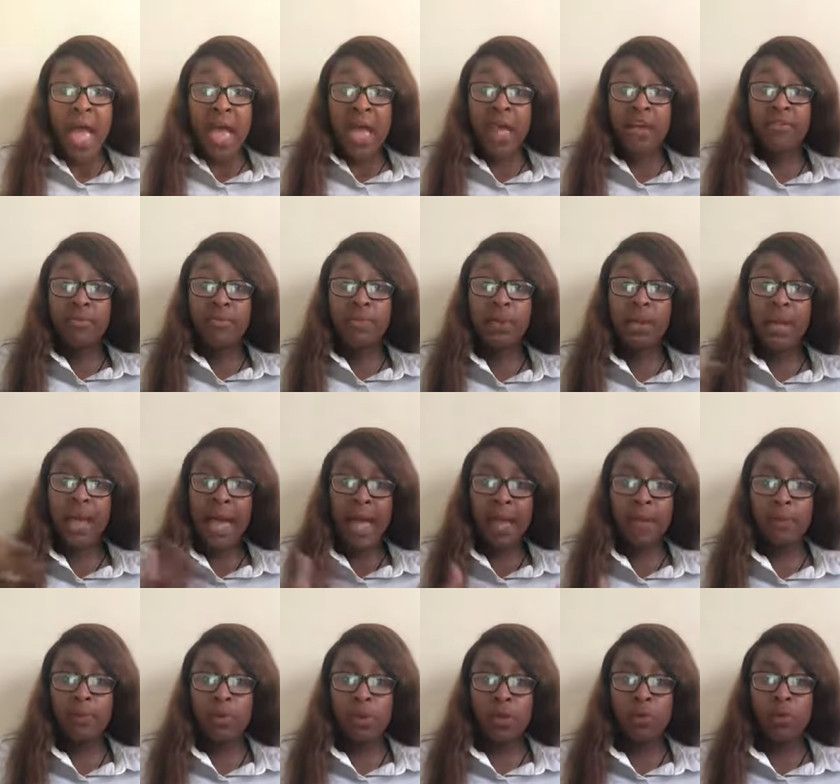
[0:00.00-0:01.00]
If
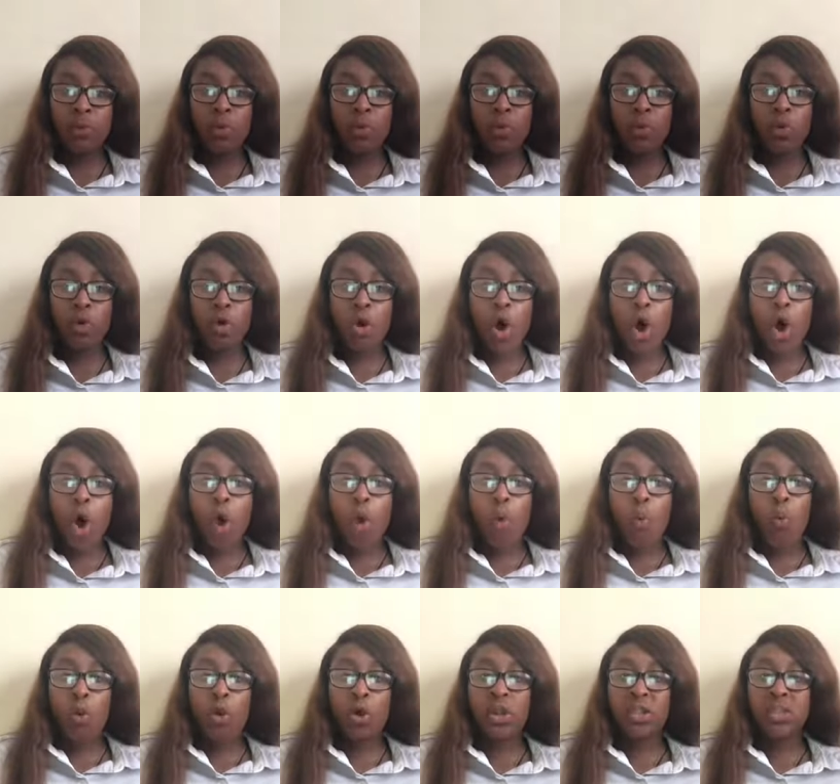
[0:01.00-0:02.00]
black people
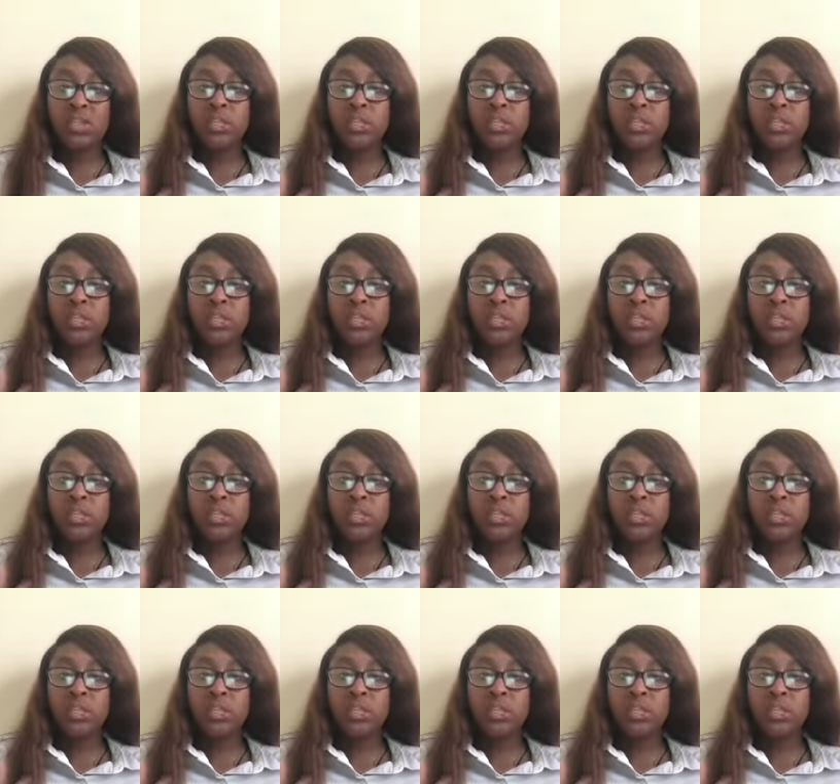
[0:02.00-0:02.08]
were to